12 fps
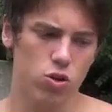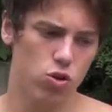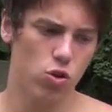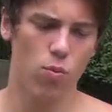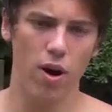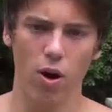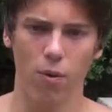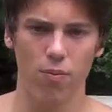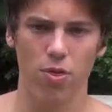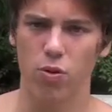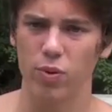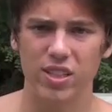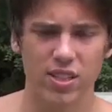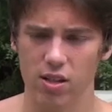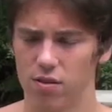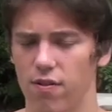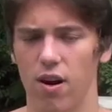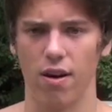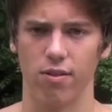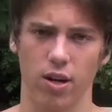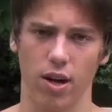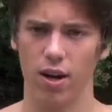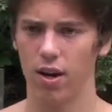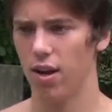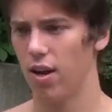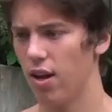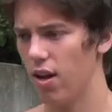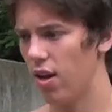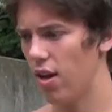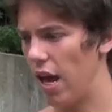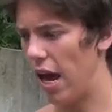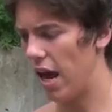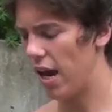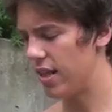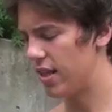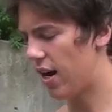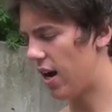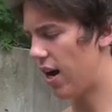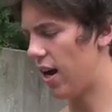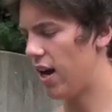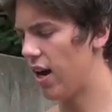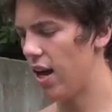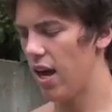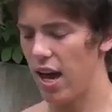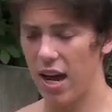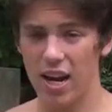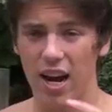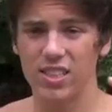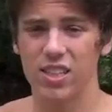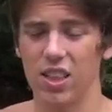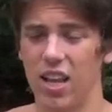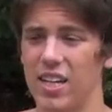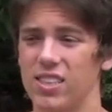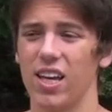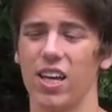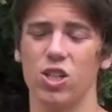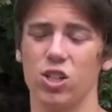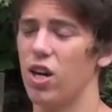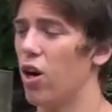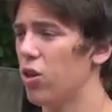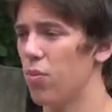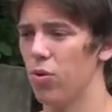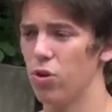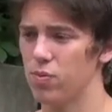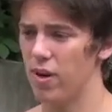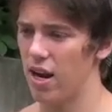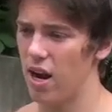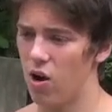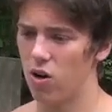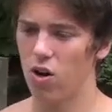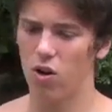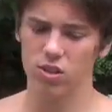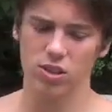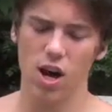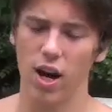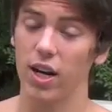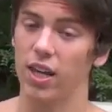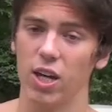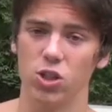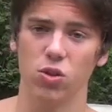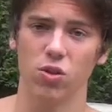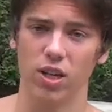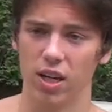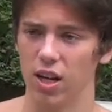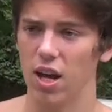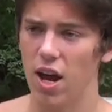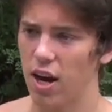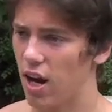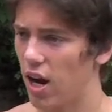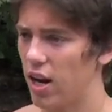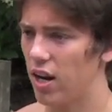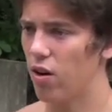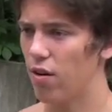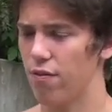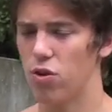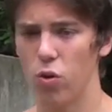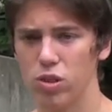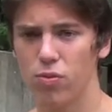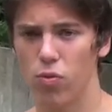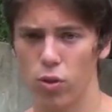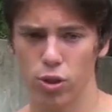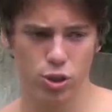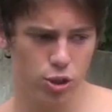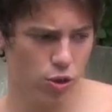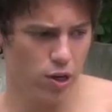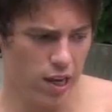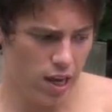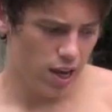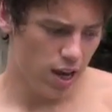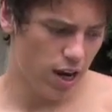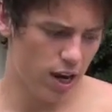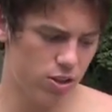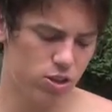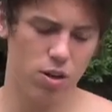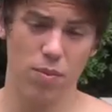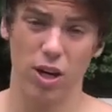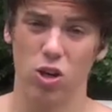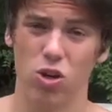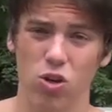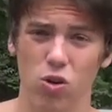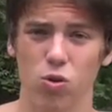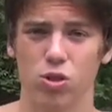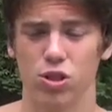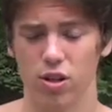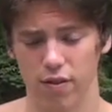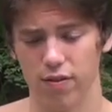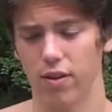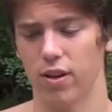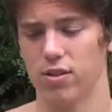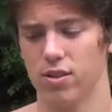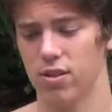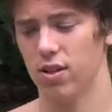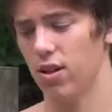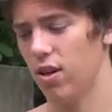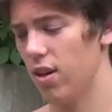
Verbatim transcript: do about three sets of five, okay? And uh, and guys, last thing, just cut out the booze, man. Alcohol is not going to get you lean. Cut it out a few weeks before the shoot, and it's going to make huge difference.